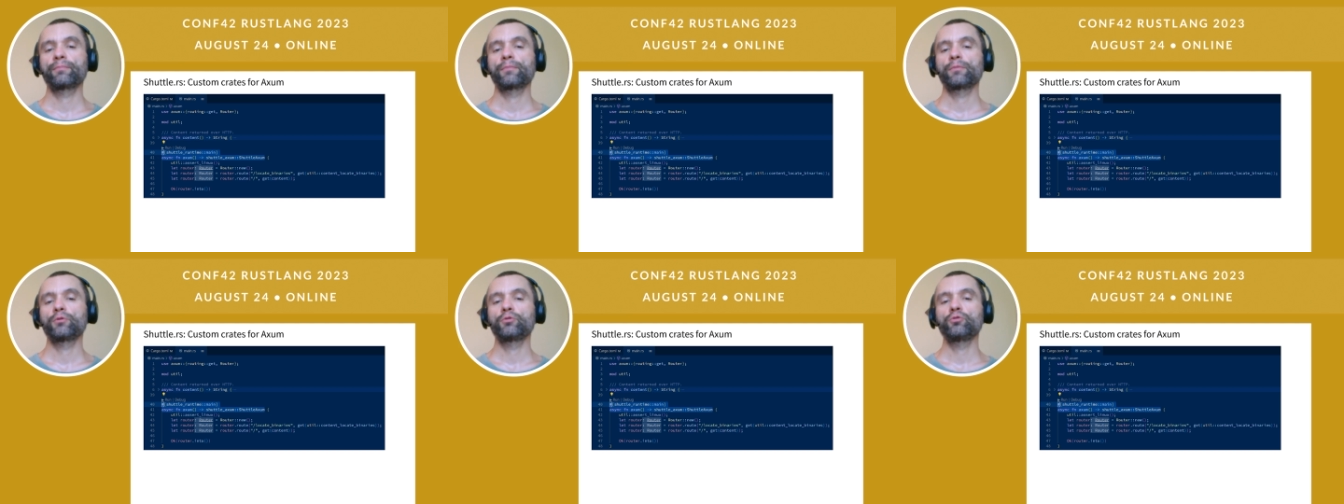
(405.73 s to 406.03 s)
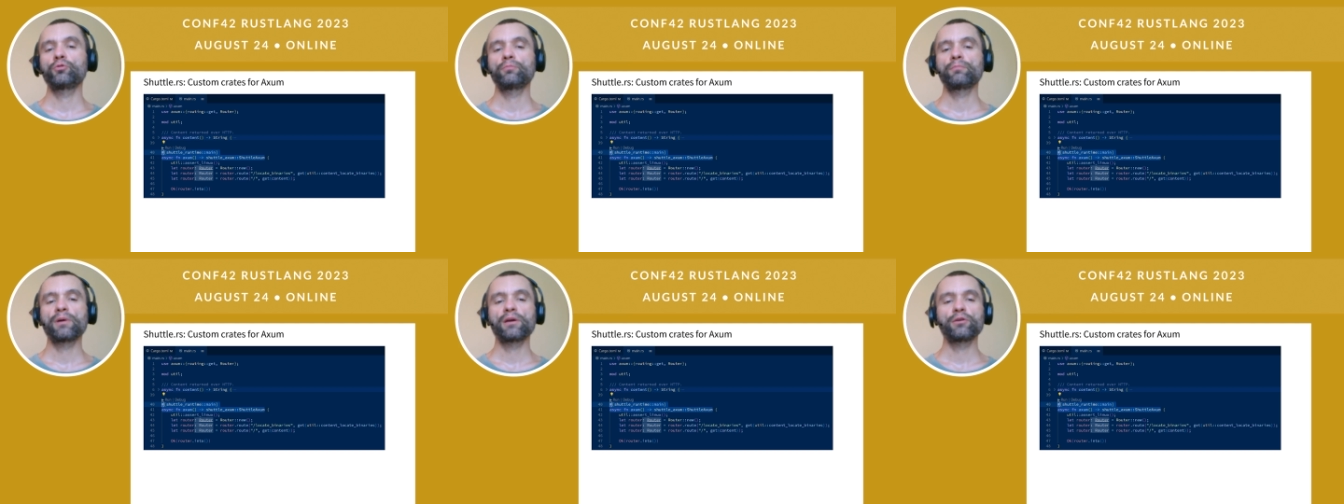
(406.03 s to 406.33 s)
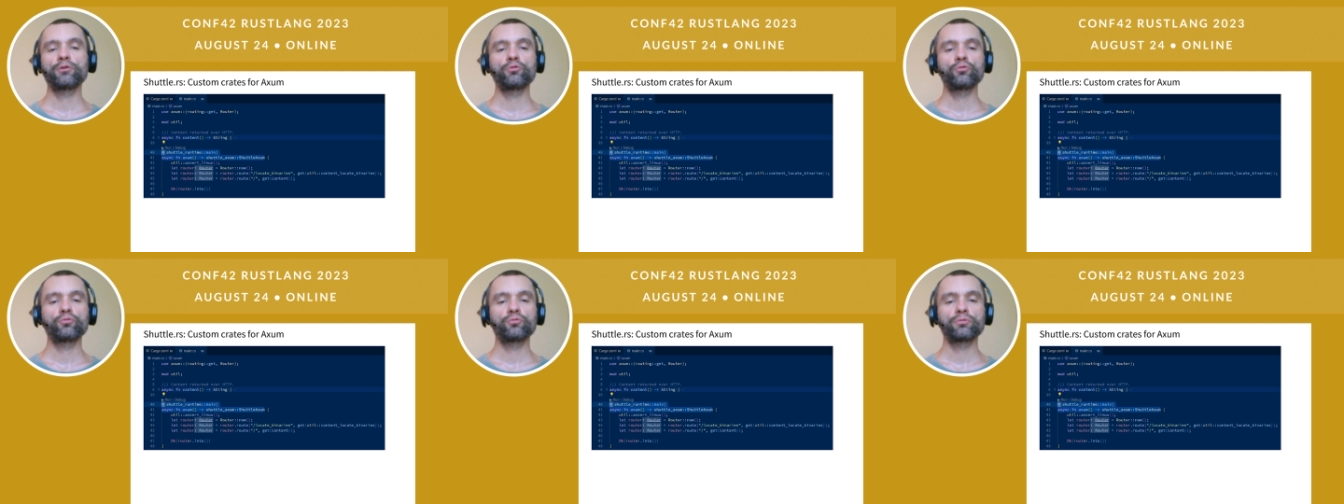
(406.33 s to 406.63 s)
you may
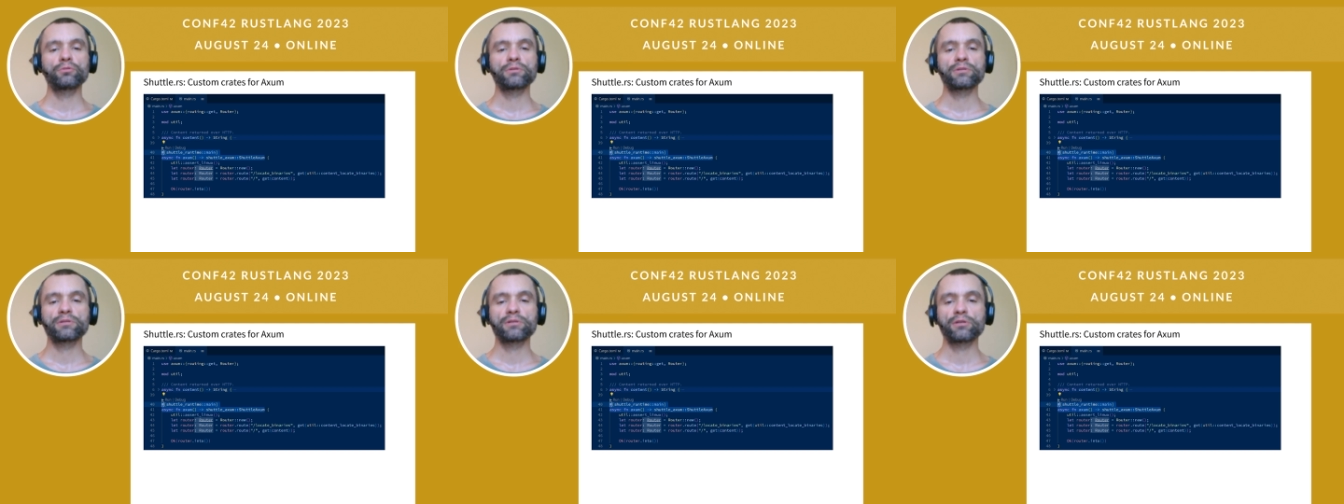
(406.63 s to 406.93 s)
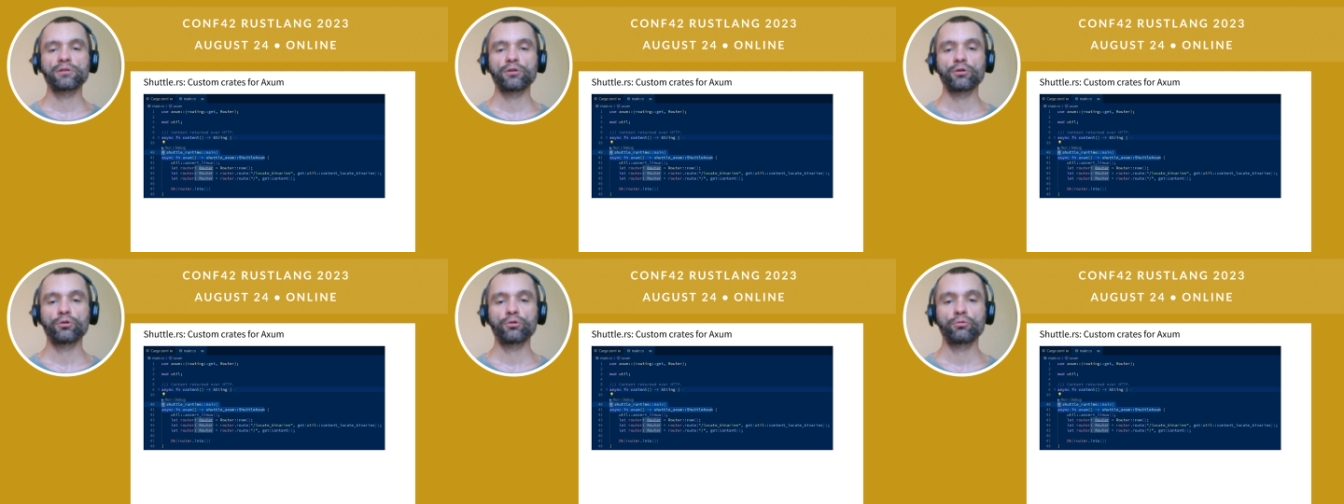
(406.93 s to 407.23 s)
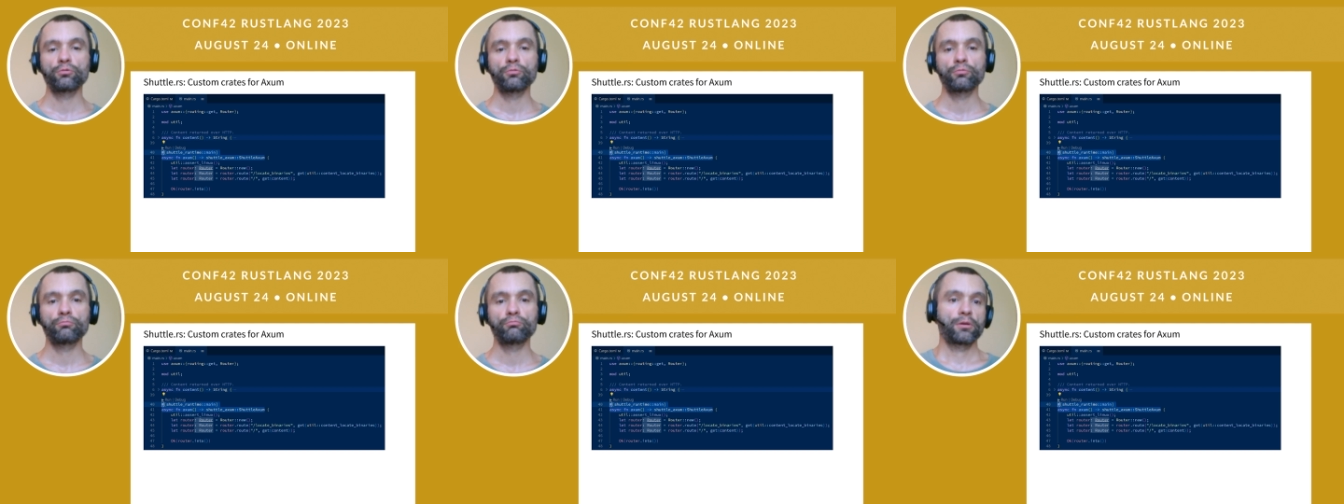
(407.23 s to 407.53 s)
use uh,